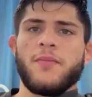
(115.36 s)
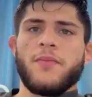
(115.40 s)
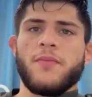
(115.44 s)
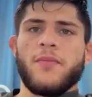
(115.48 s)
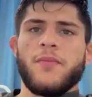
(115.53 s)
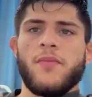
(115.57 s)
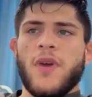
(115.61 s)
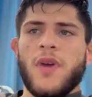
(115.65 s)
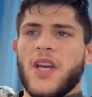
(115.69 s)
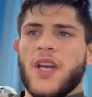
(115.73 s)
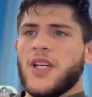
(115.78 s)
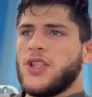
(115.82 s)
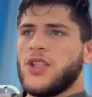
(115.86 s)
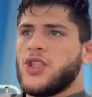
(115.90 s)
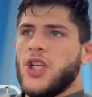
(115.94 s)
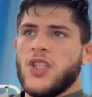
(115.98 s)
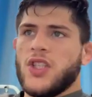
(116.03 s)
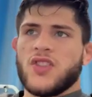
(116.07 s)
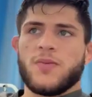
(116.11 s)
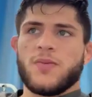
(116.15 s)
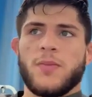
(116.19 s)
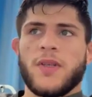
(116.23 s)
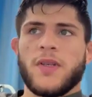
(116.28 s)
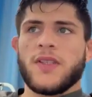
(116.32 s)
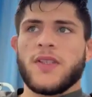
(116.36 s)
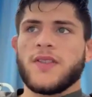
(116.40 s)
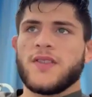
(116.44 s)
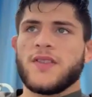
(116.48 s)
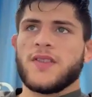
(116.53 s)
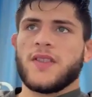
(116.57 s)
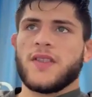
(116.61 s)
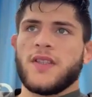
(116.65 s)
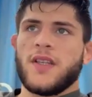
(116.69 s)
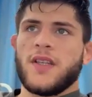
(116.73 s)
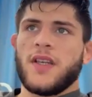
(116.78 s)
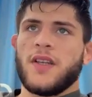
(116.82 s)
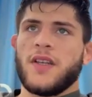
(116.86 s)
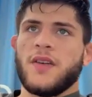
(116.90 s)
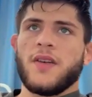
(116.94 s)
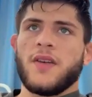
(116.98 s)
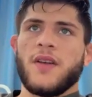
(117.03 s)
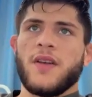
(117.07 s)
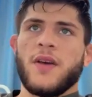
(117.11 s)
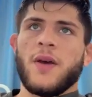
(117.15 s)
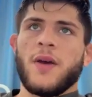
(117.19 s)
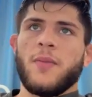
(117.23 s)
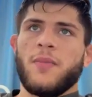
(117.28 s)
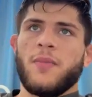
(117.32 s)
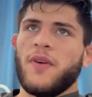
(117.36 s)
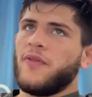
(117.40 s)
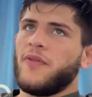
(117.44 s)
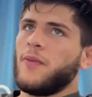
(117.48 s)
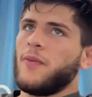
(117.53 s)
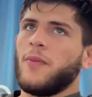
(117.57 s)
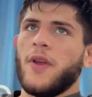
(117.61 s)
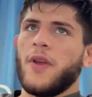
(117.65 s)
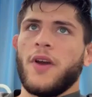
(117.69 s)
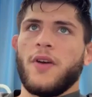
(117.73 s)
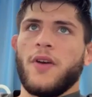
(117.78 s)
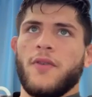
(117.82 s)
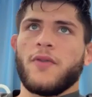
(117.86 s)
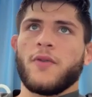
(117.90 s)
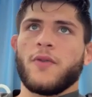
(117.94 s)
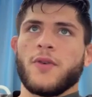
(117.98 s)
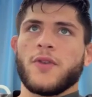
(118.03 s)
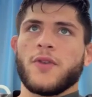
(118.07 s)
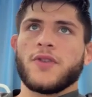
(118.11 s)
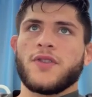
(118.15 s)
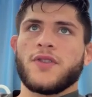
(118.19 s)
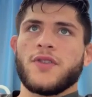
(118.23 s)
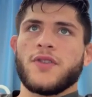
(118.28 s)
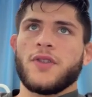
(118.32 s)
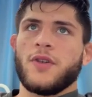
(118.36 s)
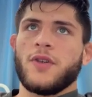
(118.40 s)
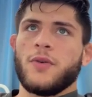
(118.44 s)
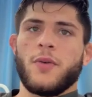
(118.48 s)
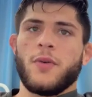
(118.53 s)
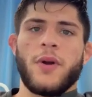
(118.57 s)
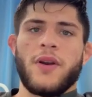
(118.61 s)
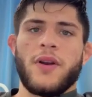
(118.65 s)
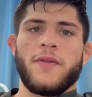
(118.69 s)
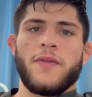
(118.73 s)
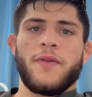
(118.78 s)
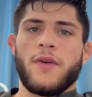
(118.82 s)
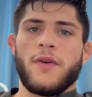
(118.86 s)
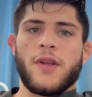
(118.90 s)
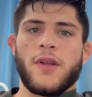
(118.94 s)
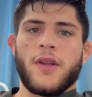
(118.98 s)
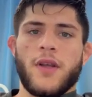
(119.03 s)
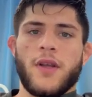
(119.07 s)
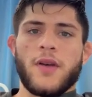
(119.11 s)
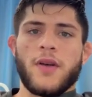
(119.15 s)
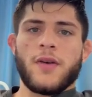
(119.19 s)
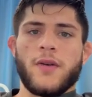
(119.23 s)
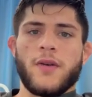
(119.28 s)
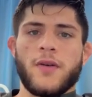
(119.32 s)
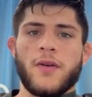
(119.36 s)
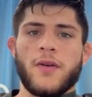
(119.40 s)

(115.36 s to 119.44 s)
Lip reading: make adjustments, and then but from there, of course, we're ready for anything.